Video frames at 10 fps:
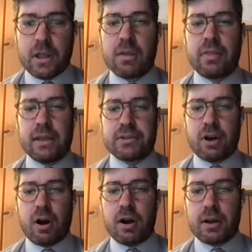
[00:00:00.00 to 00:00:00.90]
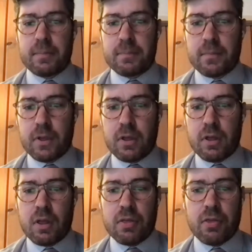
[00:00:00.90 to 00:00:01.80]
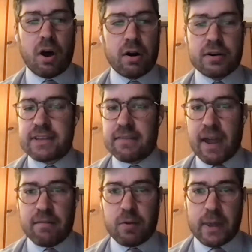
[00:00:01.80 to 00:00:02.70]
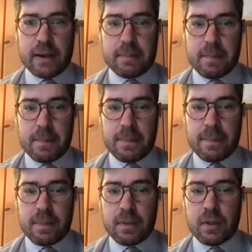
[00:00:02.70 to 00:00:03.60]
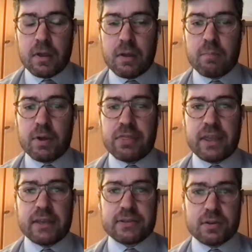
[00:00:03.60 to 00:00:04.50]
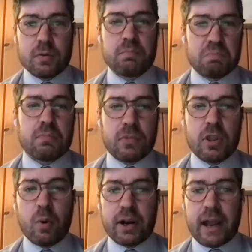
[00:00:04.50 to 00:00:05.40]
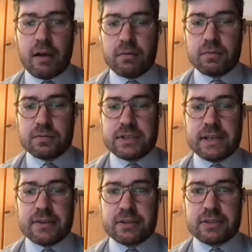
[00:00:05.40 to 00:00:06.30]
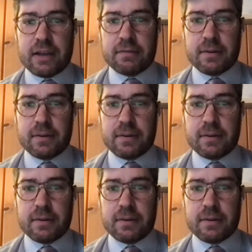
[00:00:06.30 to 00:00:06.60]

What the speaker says: Things are hard, the hardest they've ever been. But they'll work out, she tells herself.